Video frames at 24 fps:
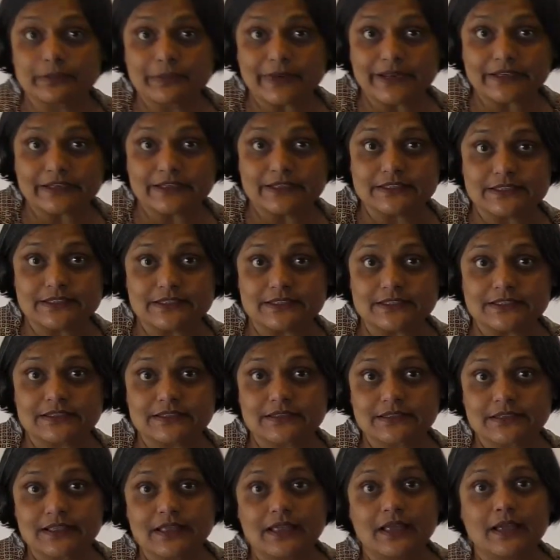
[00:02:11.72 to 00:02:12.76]

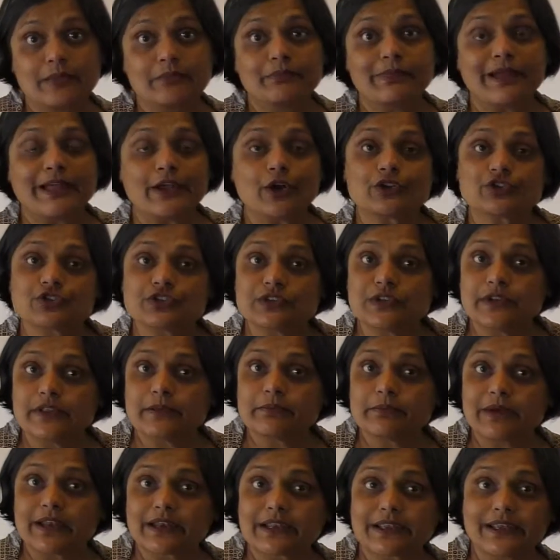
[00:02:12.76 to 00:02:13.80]
practices by
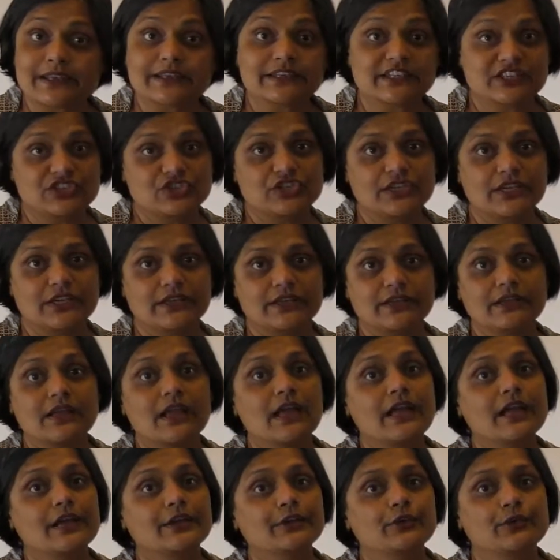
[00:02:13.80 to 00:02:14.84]
Australian market, TGA,
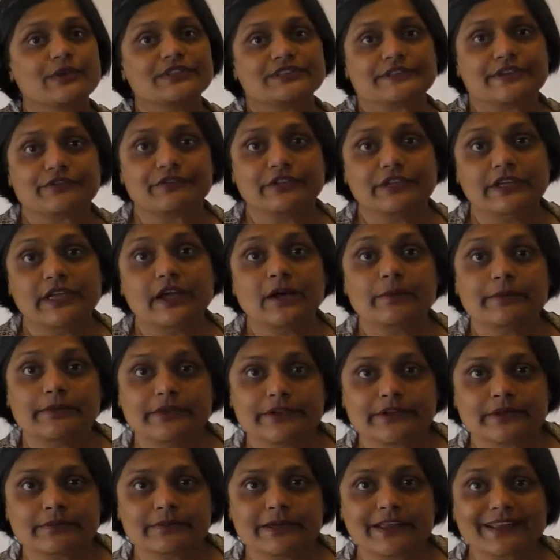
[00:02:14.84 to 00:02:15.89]
US FDA,
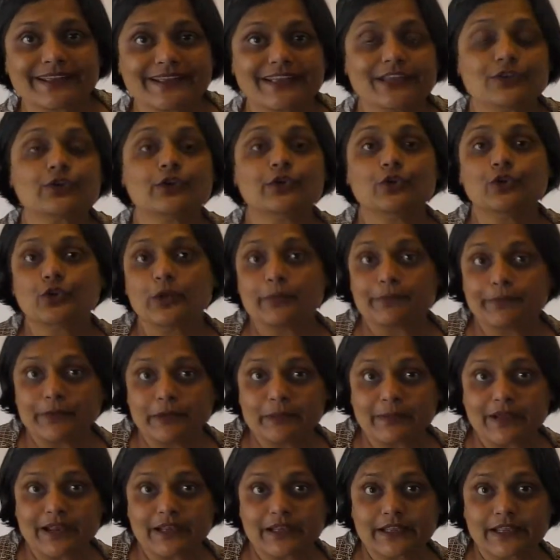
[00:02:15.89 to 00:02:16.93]
American market, or
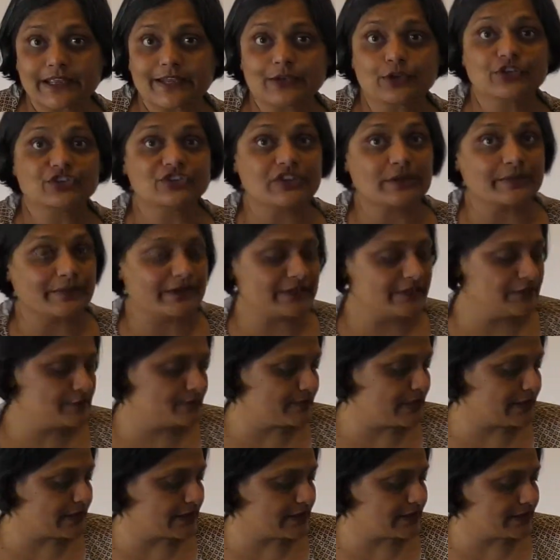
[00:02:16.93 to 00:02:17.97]
European market, or Japanese
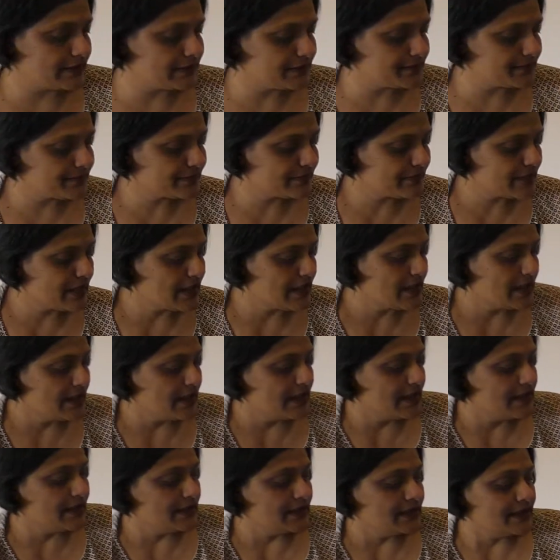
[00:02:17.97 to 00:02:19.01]
market.
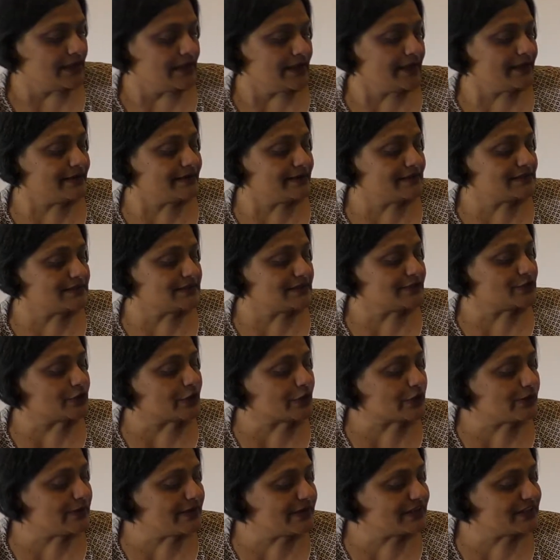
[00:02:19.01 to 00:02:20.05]

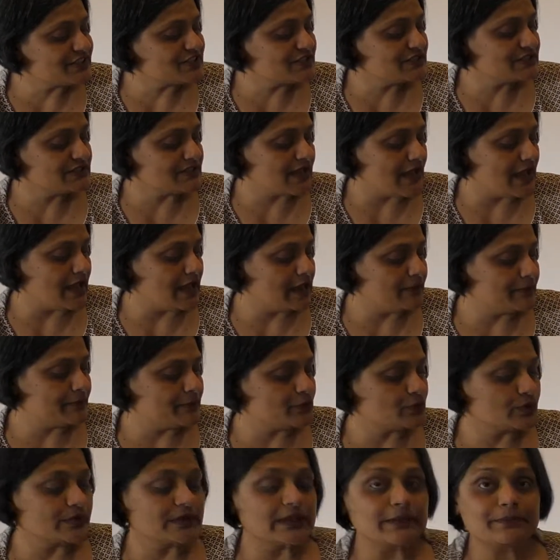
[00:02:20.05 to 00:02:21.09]
Documentation is helped
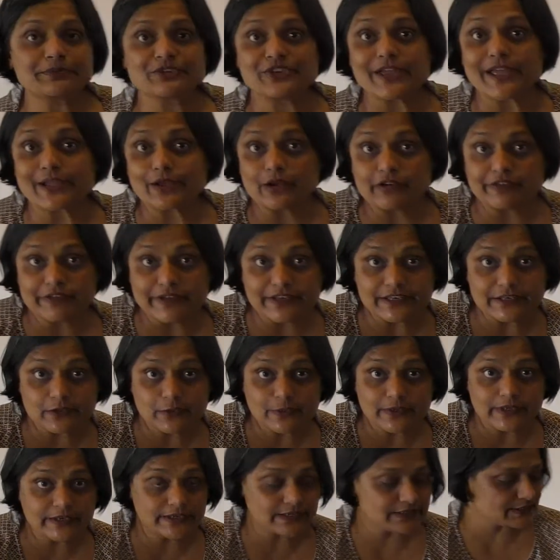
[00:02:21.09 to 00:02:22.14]
to keep track of
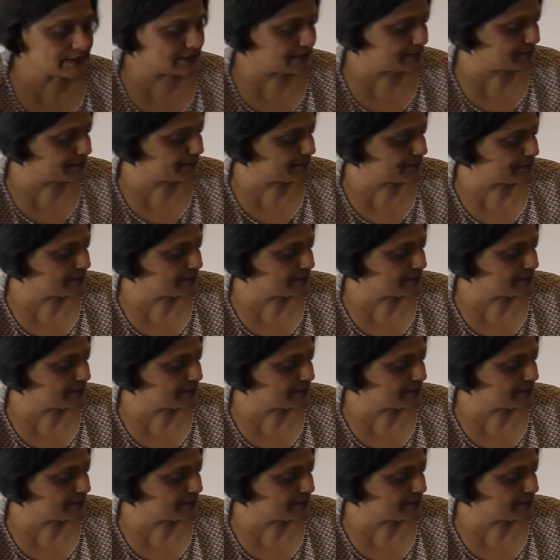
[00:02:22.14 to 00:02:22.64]
activities,